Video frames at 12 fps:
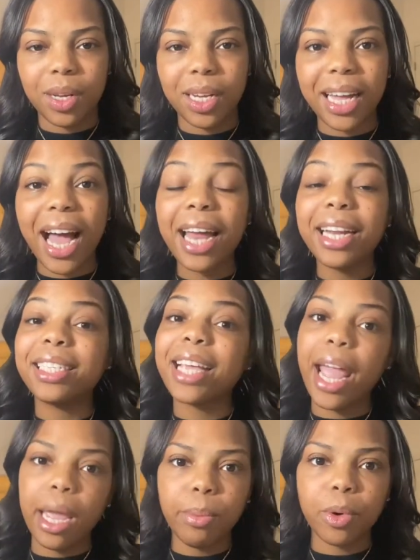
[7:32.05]
God is
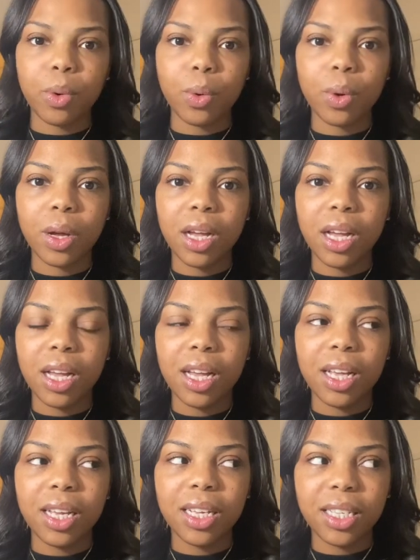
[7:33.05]
able
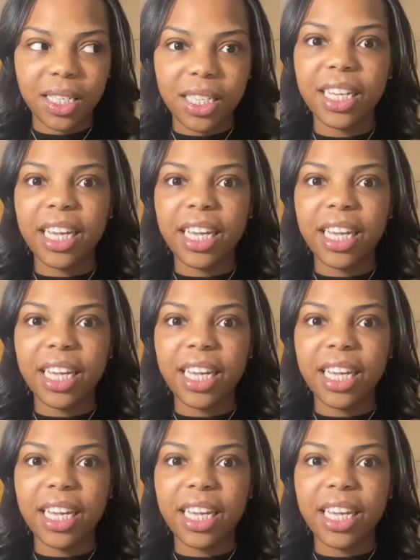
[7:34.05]
to